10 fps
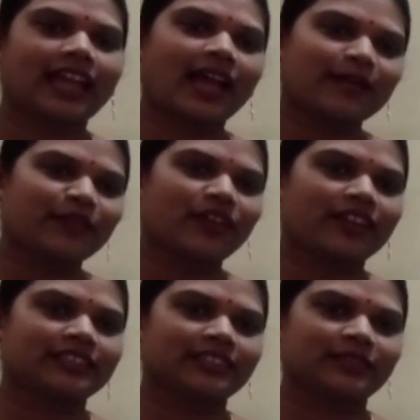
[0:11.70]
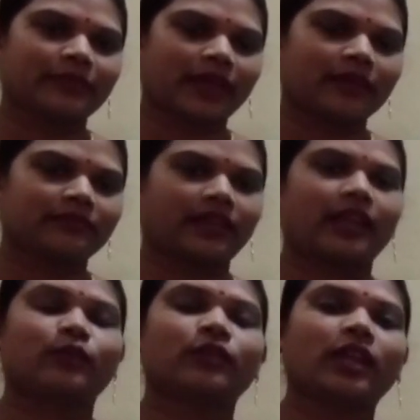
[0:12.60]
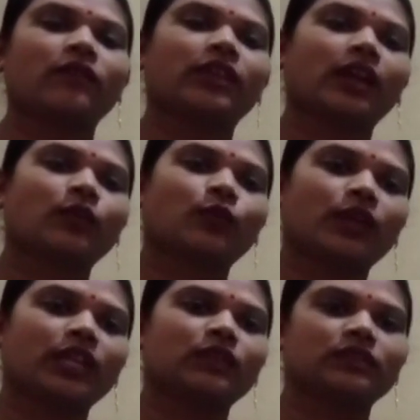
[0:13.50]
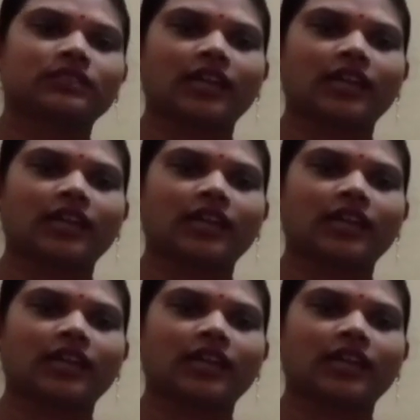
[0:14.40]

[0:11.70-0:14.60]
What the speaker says: Rajni ma'am, and today we are going to start